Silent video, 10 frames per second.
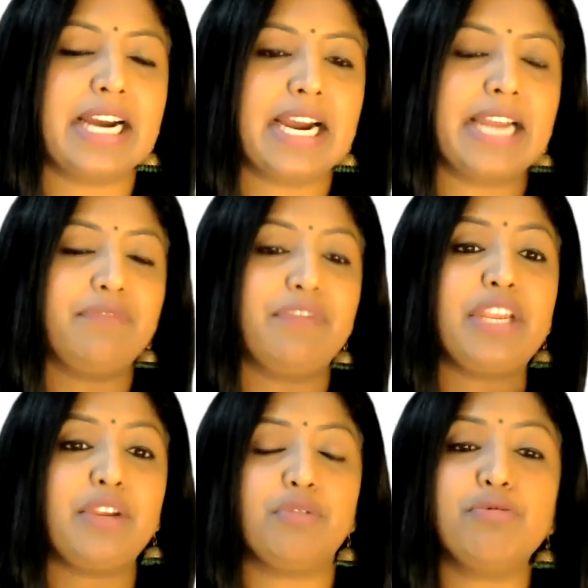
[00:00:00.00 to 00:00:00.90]
And we
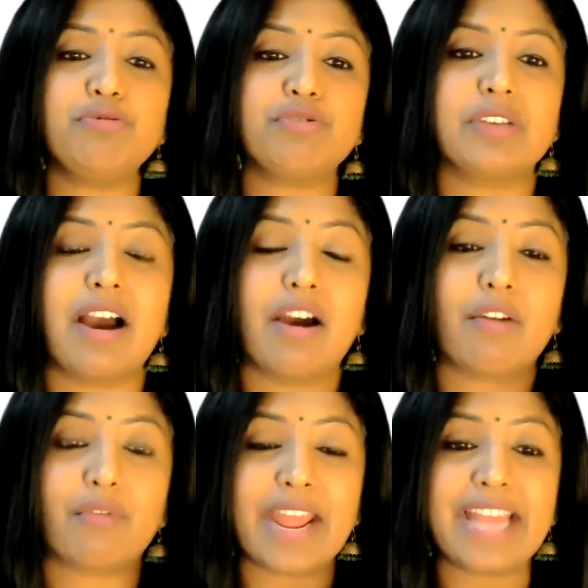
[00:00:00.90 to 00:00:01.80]
use a
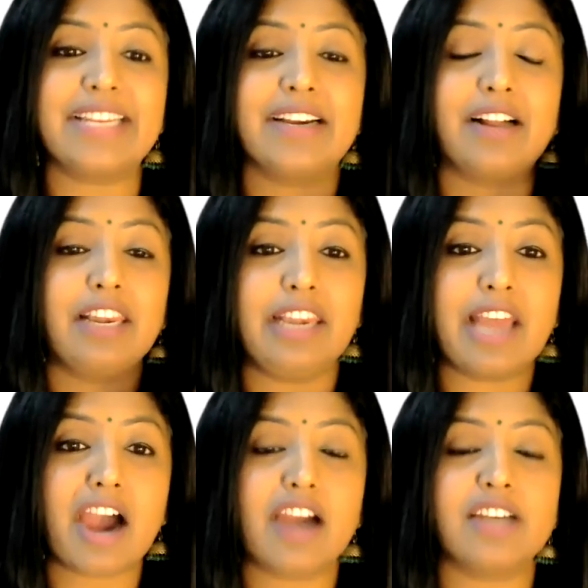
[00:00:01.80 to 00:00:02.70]
red
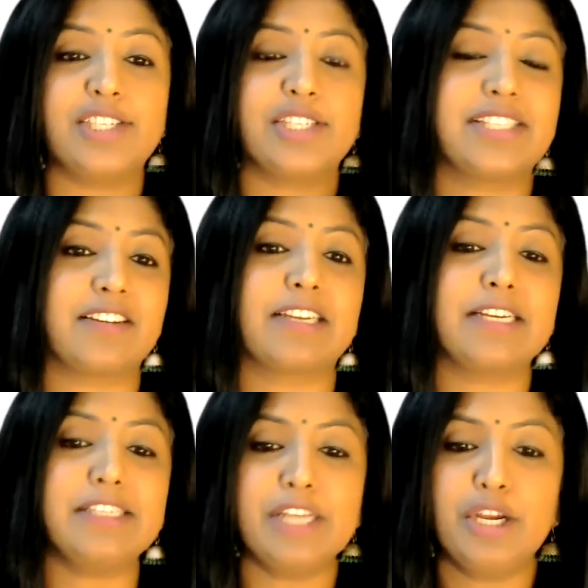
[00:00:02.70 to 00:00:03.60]
large
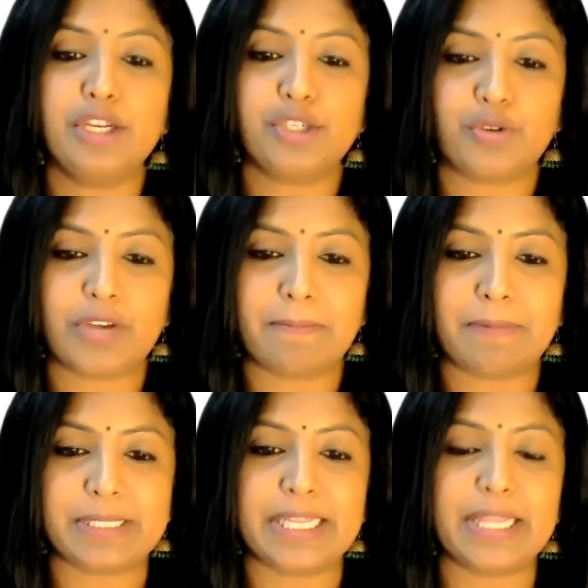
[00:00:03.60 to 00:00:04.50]
circle to
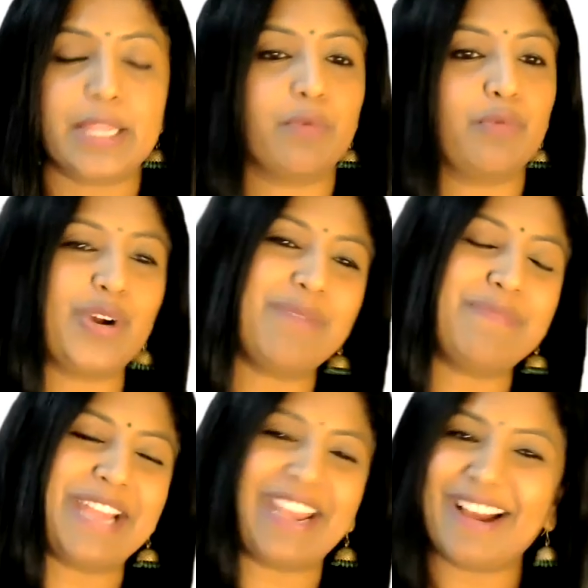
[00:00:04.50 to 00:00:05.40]
represent the verb
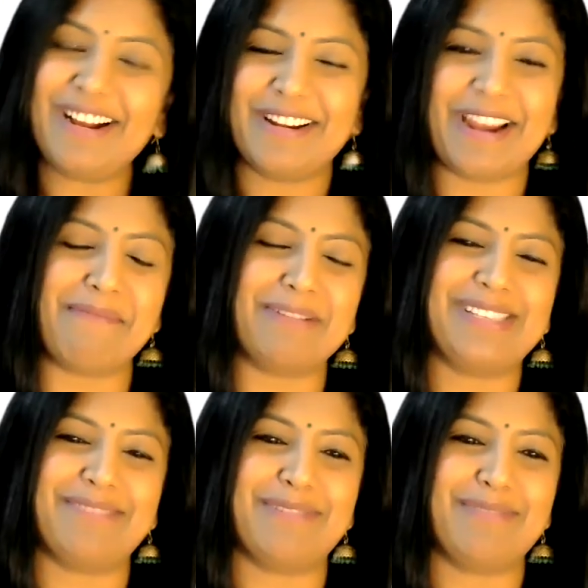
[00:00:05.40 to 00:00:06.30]
in our grammar
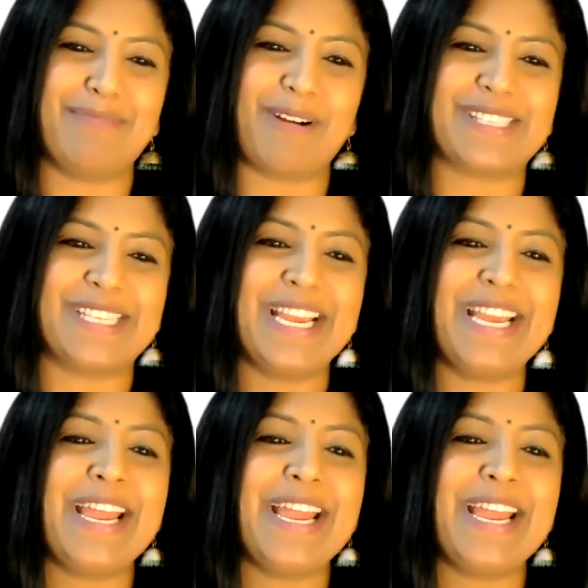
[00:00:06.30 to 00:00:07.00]
symbol box.